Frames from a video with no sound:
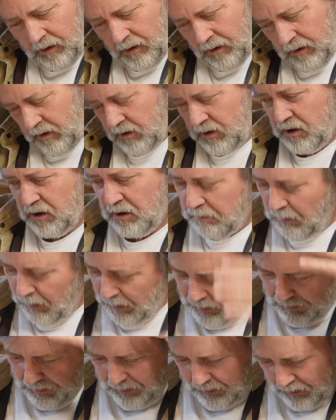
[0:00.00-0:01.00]
This is
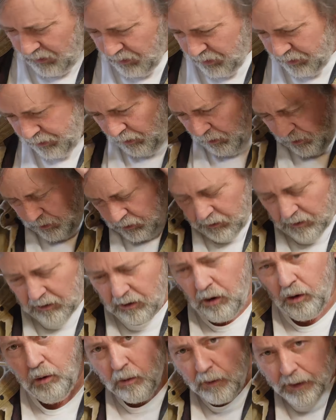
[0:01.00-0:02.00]
my third
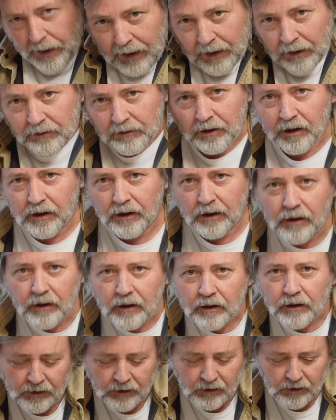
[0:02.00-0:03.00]
go around
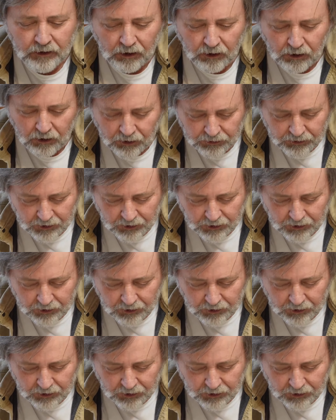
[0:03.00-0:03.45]
on